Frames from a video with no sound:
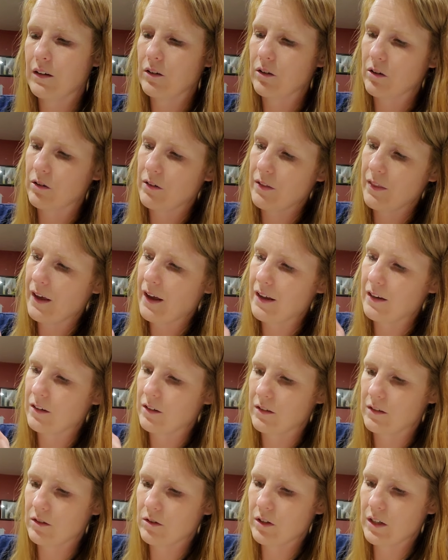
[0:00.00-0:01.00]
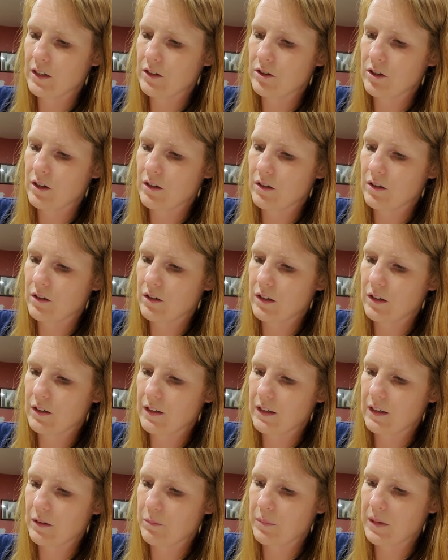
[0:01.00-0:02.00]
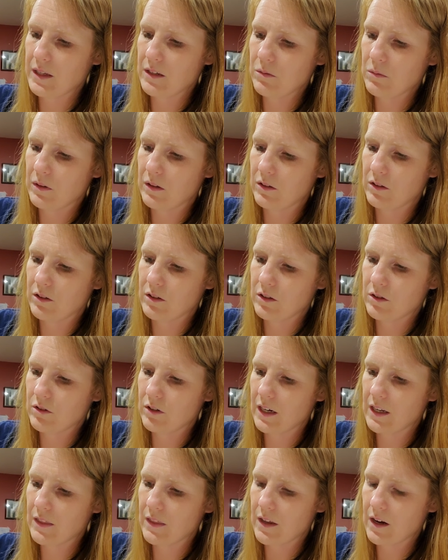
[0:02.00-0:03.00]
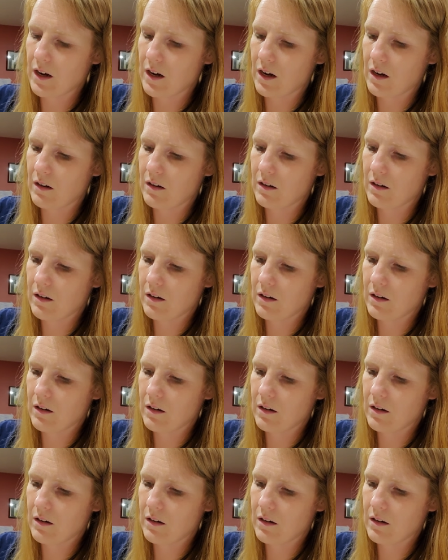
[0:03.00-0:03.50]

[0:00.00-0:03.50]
go to that, and it's already starting to look like a pinwheel just right there.